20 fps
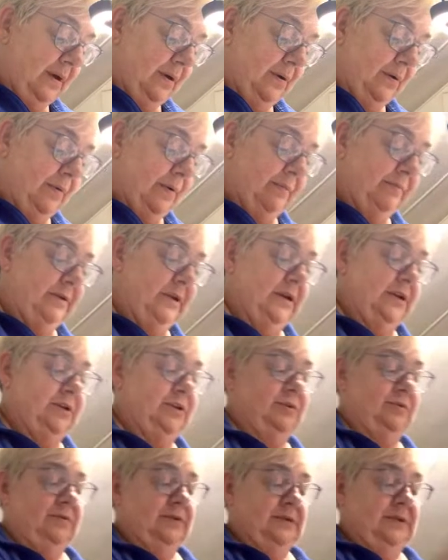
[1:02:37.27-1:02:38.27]
Oh, I'm going to
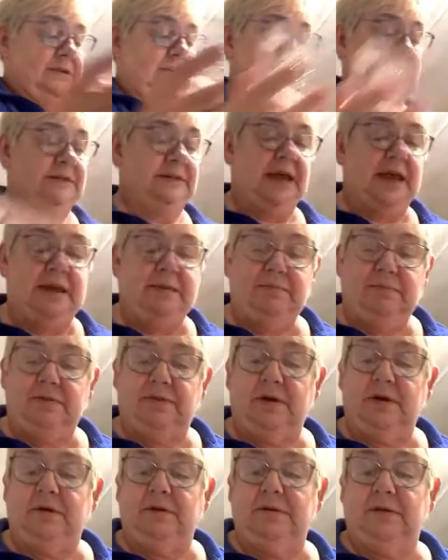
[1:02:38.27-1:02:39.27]
do the same
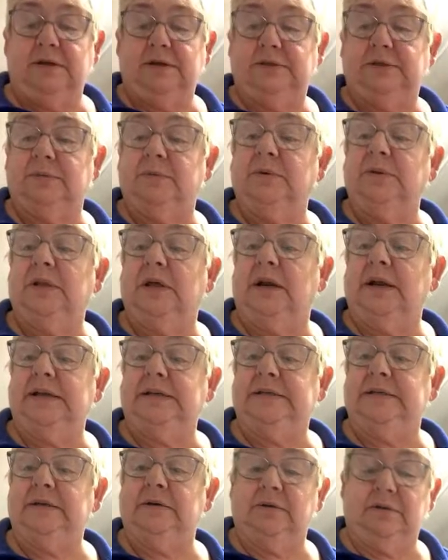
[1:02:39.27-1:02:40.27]
thing on this one that I
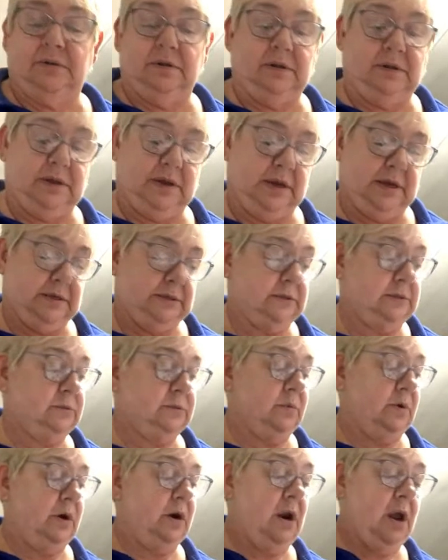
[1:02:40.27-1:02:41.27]
did on the
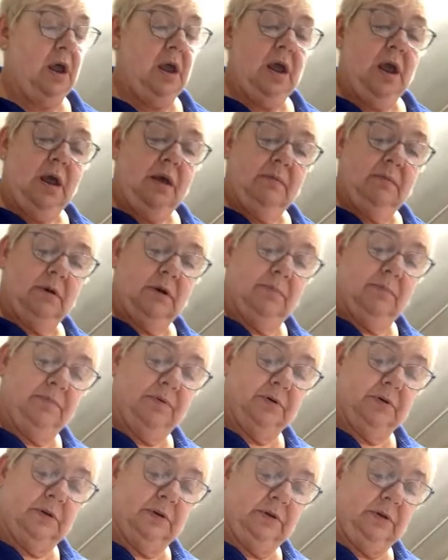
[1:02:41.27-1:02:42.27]
last one. I'm going
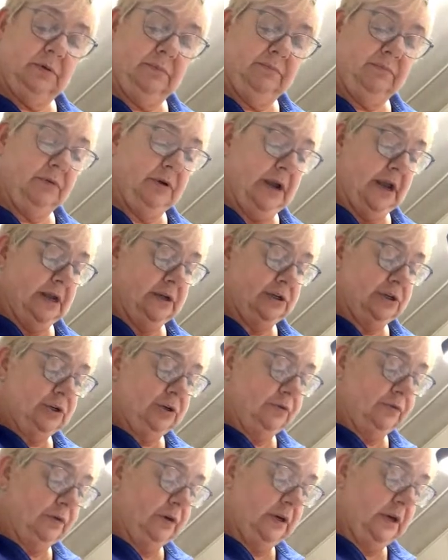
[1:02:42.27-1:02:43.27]
to put a little branch
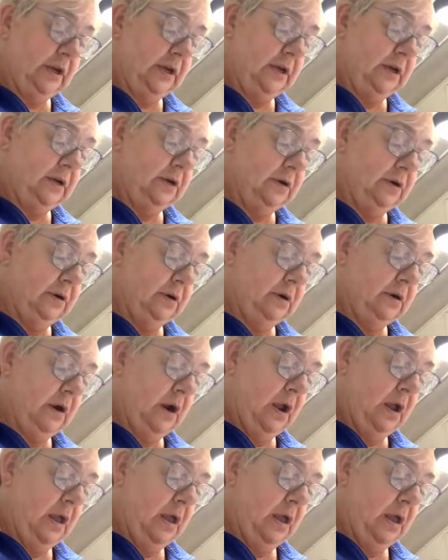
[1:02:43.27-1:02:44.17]
over here.